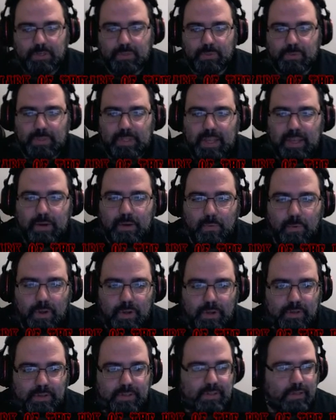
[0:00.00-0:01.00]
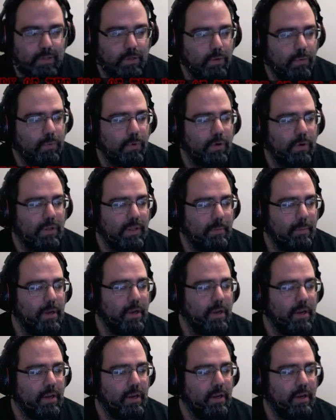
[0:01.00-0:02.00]
with that was you were
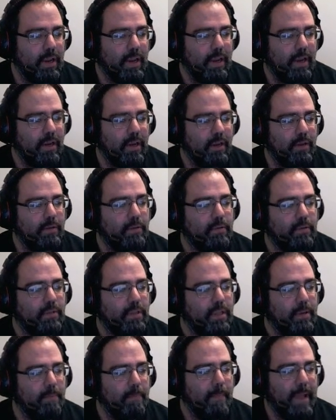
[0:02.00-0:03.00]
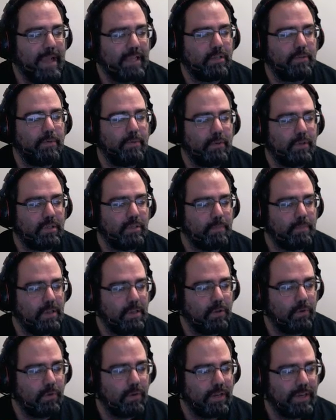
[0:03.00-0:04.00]
limited in the maximum XP
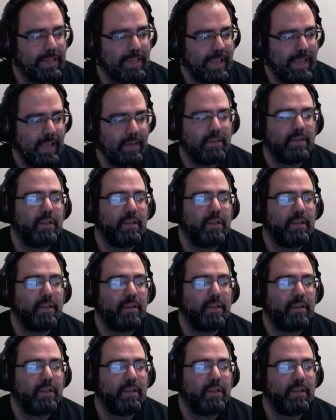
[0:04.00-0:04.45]
you could get.